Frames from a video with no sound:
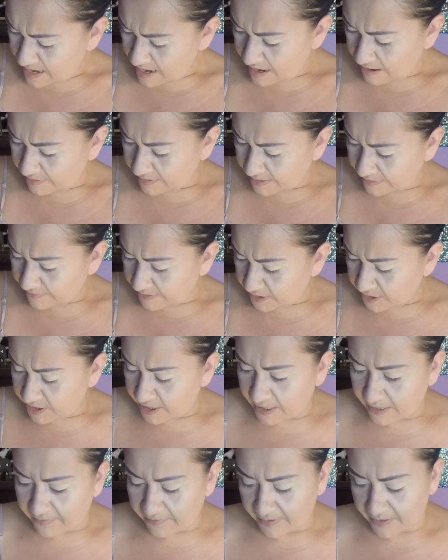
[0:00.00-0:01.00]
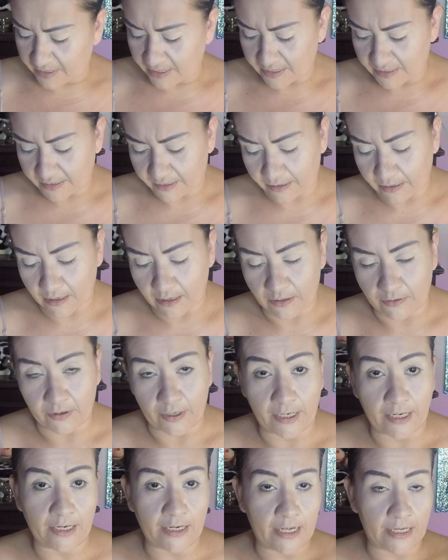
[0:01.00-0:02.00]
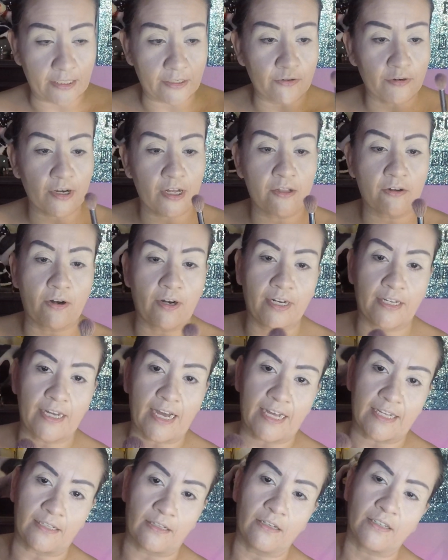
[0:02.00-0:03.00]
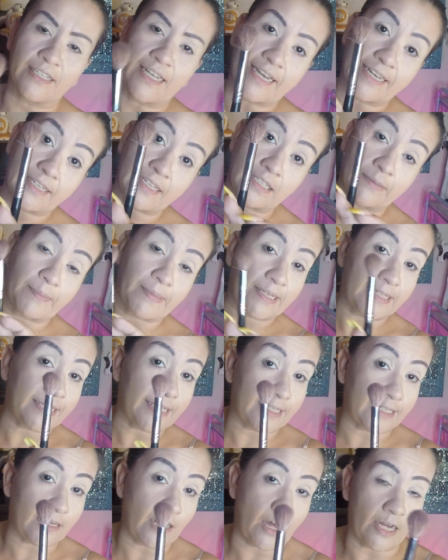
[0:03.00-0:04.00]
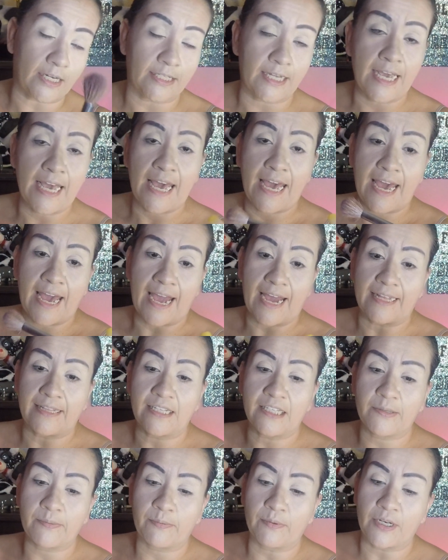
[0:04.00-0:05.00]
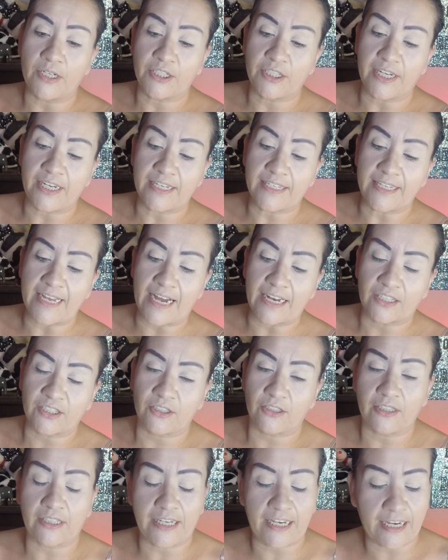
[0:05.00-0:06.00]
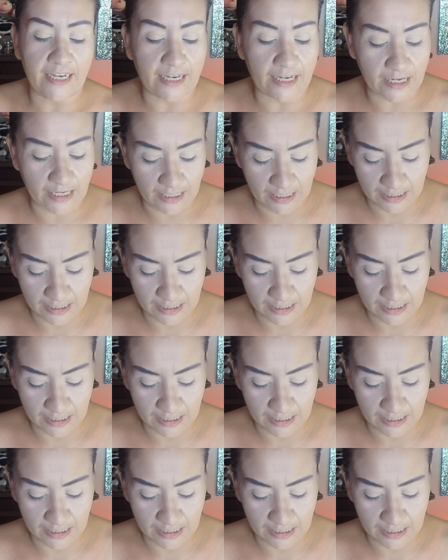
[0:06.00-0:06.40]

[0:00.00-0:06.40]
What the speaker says: I always have to check if it has any color on it. It has no color on it. It looks like it does, but it does not. And this brush is actually